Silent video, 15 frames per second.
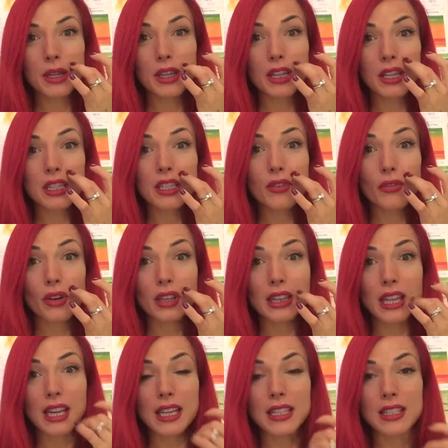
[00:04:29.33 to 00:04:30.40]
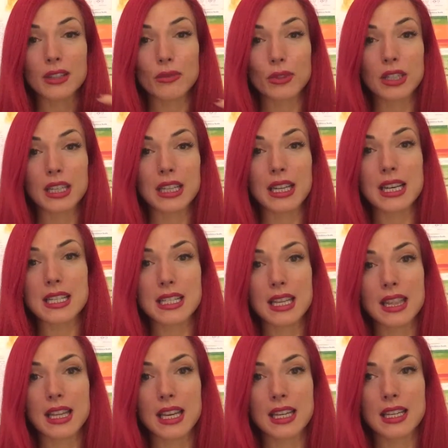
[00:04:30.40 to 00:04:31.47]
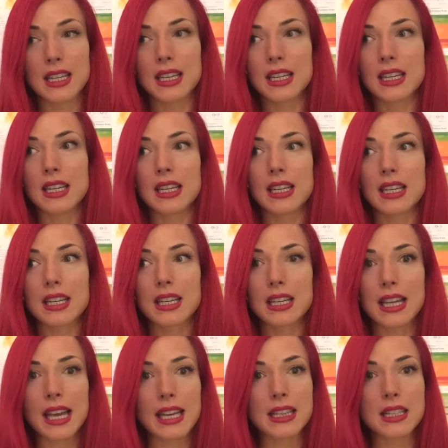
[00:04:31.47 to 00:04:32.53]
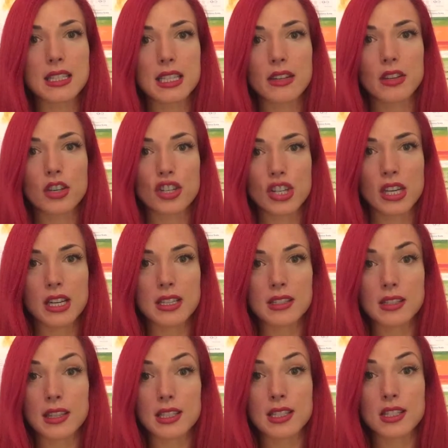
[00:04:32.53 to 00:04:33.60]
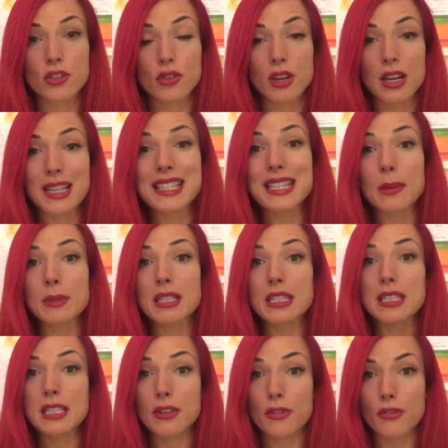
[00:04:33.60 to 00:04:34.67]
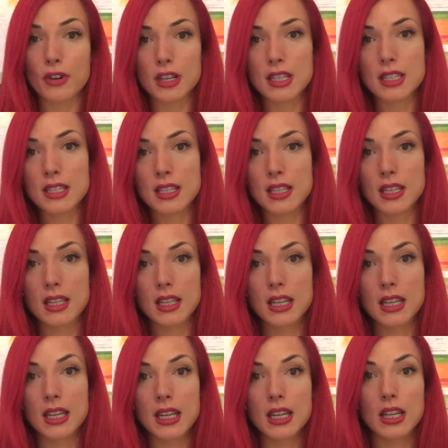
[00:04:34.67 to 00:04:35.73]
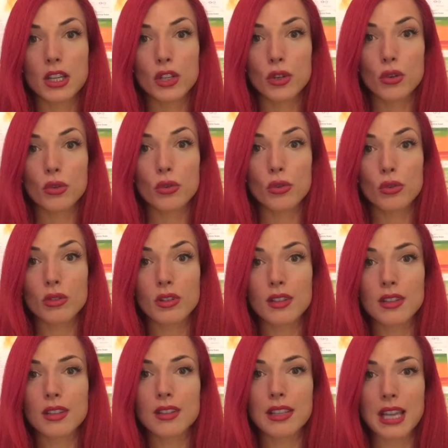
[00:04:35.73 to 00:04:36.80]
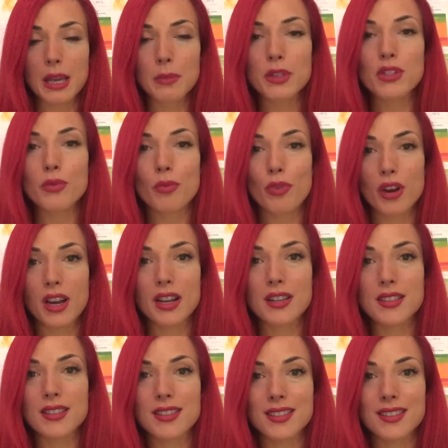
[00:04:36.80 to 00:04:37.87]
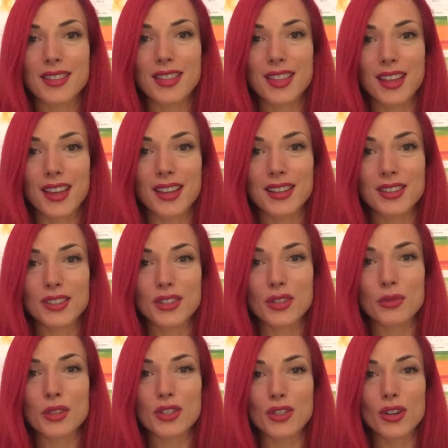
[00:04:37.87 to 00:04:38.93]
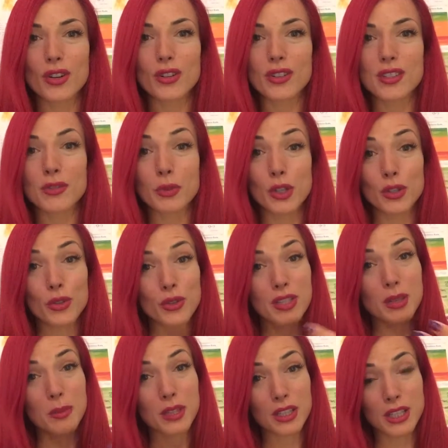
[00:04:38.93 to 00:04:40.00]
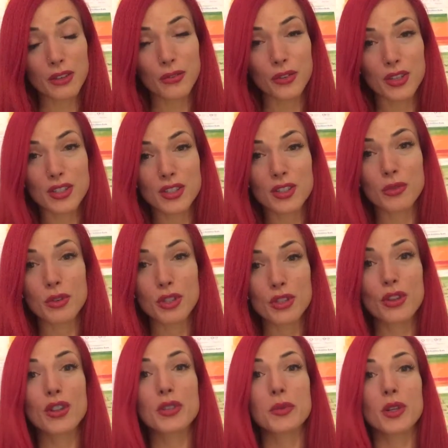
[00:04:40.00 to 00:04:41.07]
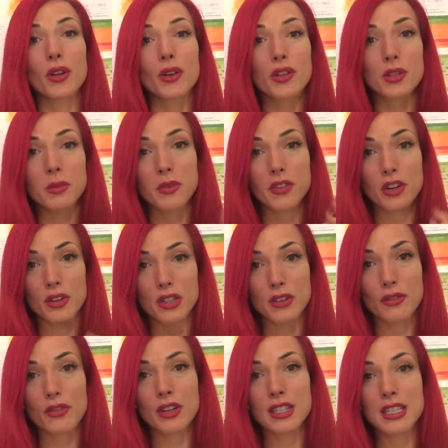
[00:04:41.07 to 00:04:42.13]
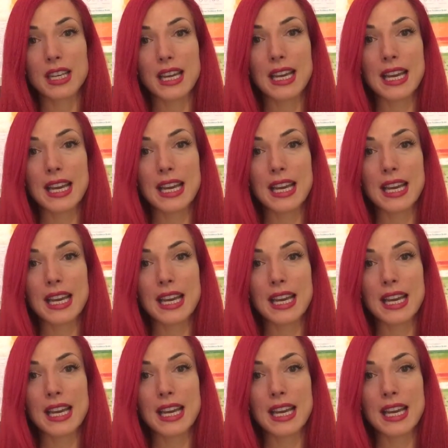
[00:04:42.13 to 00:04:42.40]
in a different light and realizing that, hey, let's give it a chance, let's try something different, you can be surprised that the results, when you do something different, the results will also be very different.